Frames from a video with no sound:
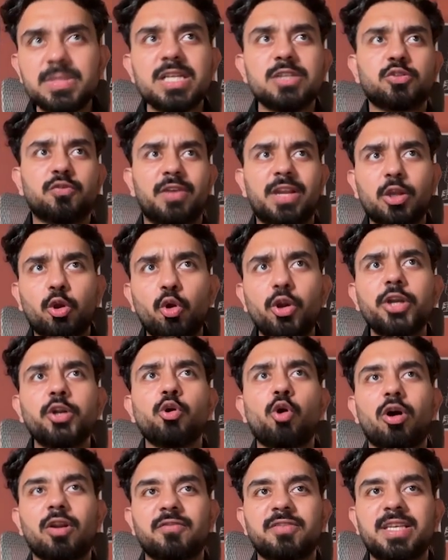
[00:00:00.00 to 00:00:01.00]
So we'll go
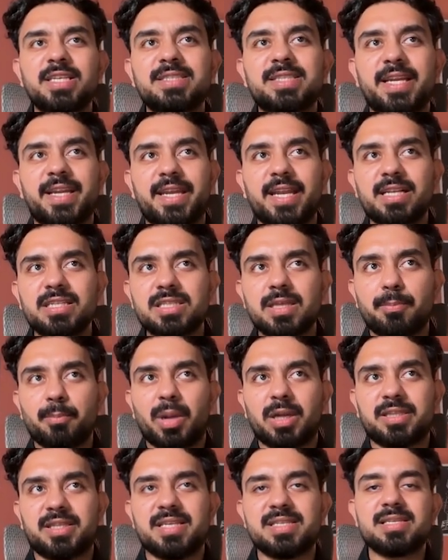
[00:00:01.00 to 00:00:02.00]
into all of these details,
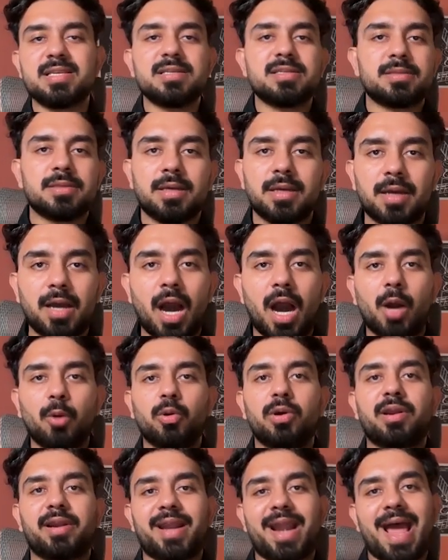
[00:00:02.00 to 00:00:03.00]
but this is
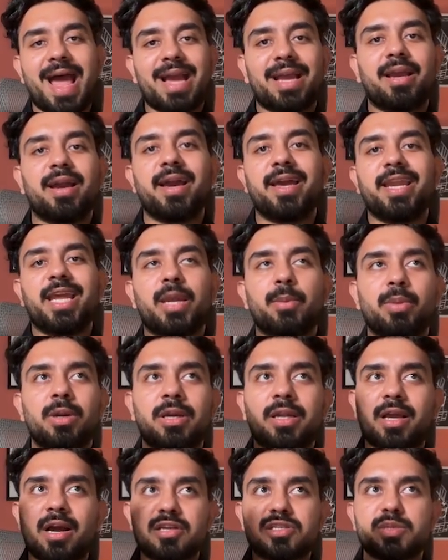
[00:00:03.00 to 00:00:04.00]
our RAG
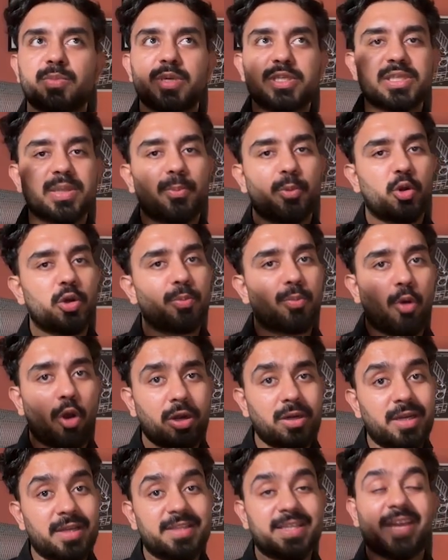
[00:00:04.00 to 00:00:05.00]
enabled customer support
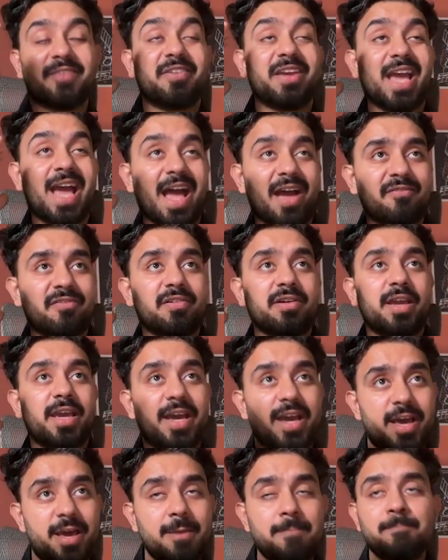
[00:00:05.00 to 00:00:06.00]
bot that we have
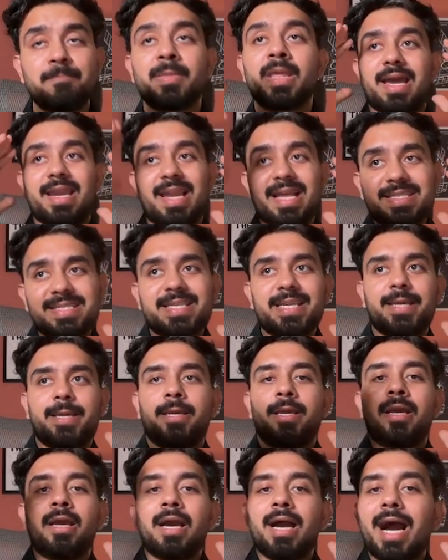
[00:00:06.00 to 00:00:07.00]
here. And let's
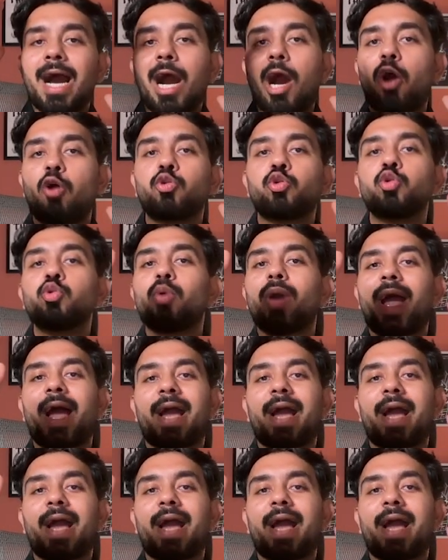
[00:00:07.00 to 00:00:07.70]
see how to